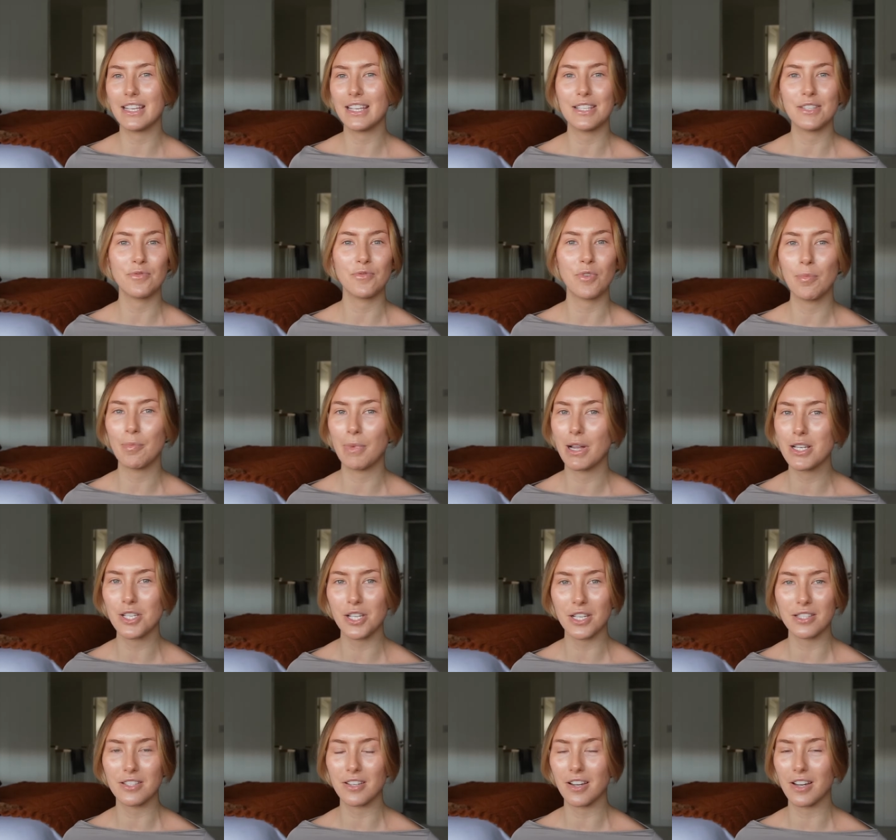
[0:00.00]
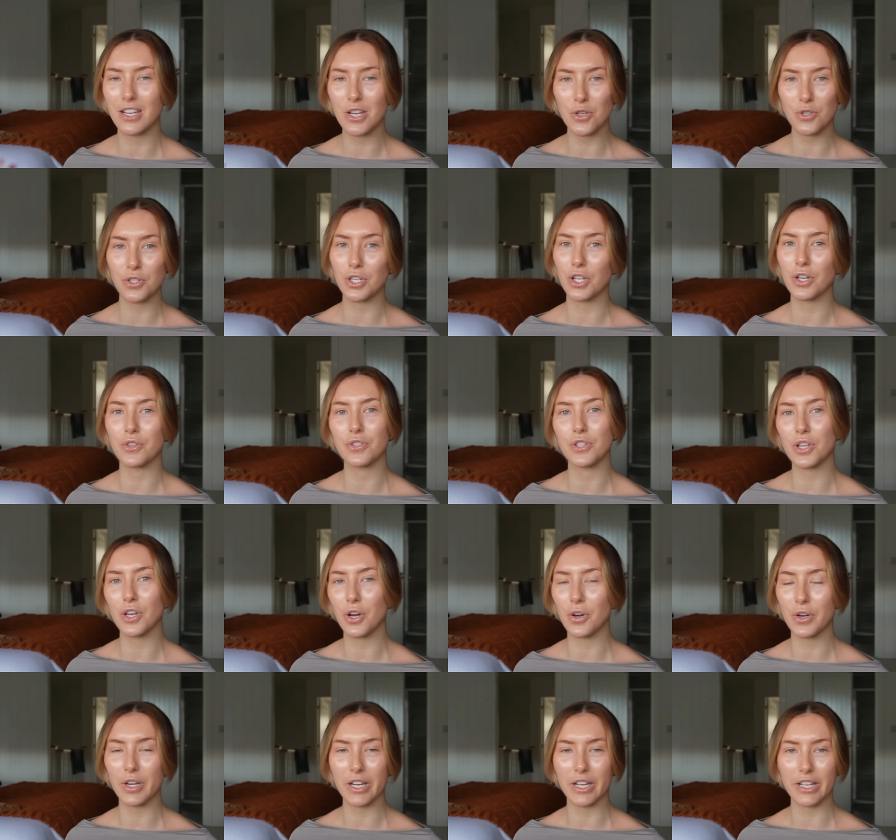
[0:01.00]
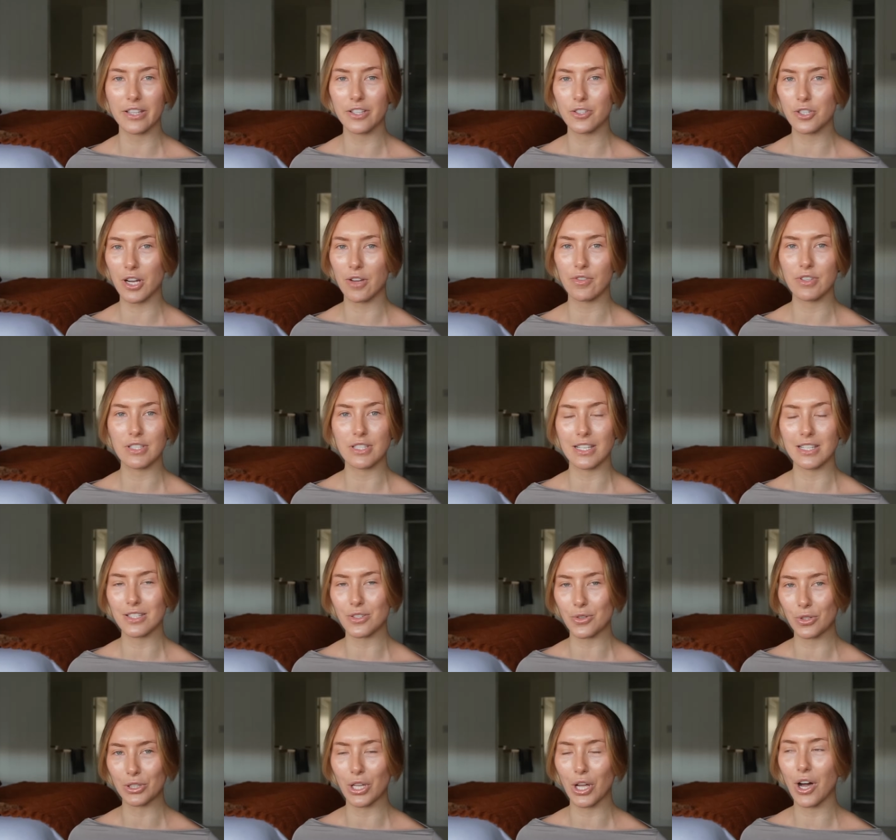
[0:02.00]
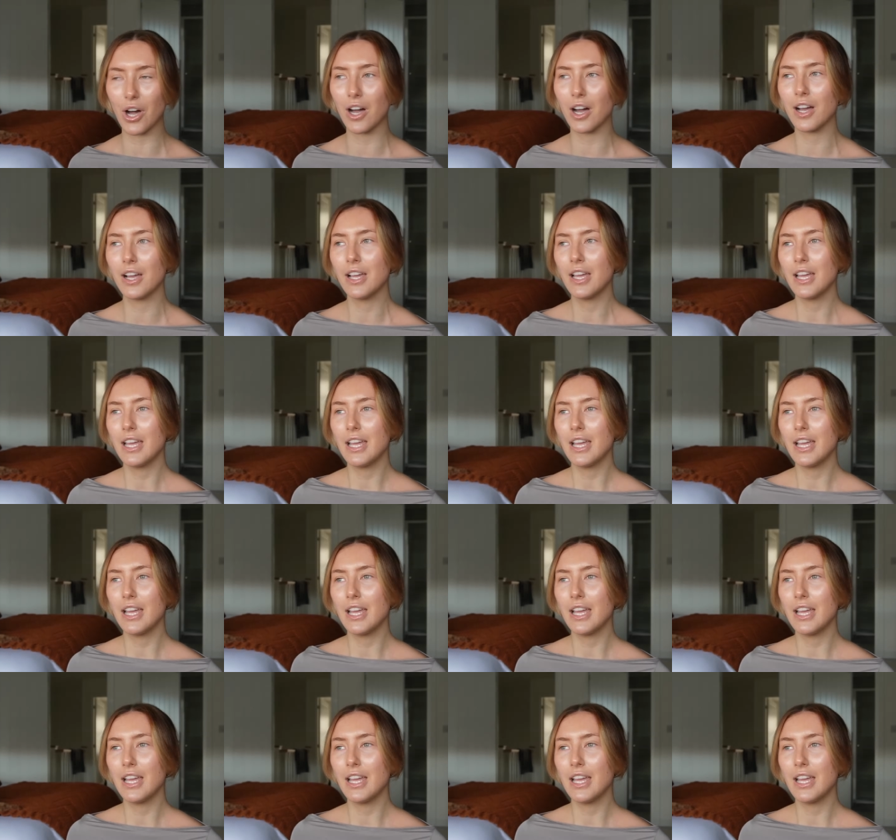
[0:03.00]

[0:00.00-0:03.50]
is from Manchester and used to go to the Odeon at the Trafford Centre a lot,